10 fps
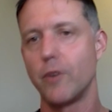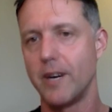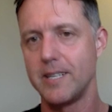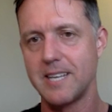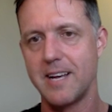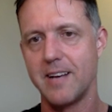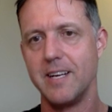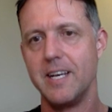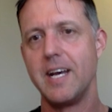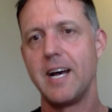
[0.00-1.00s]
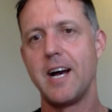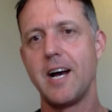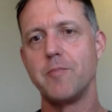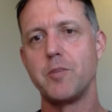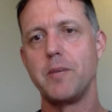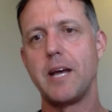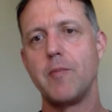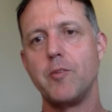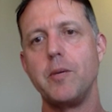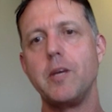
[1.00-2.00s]
write down to be
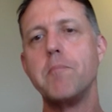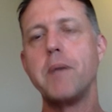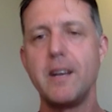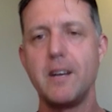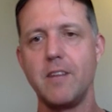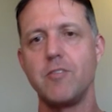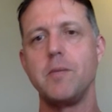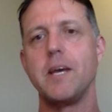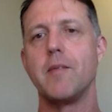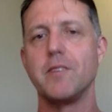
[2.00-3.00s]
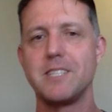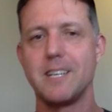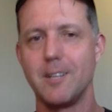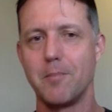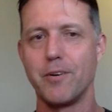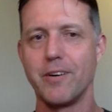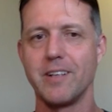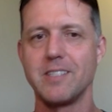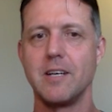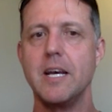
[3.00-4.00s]
able to be competitive, to be able to sell the
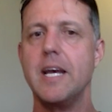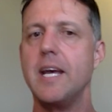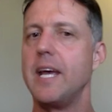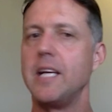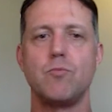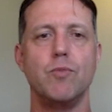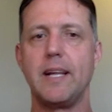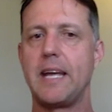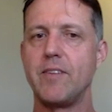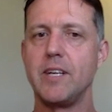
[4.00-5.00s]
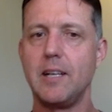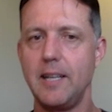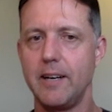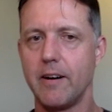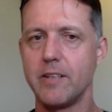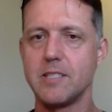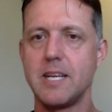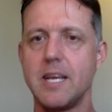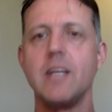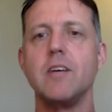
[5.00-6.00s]
product? So it's really having a clear
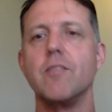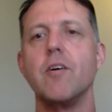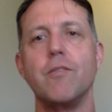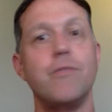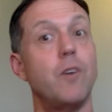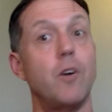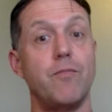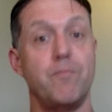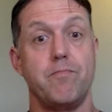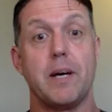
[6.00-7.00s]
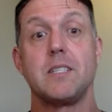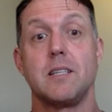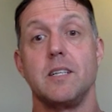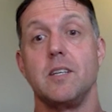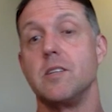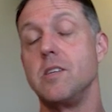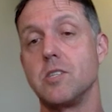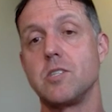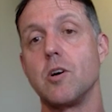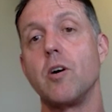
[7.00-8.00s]
understanding of basically your
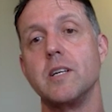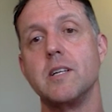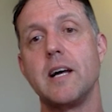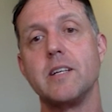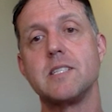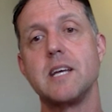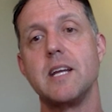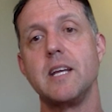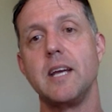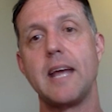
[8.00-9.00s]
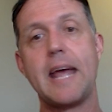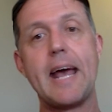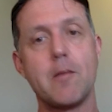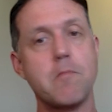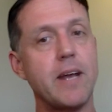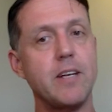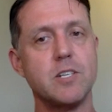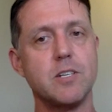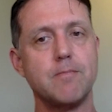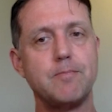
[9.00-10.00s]
stock and understanding how to manage it.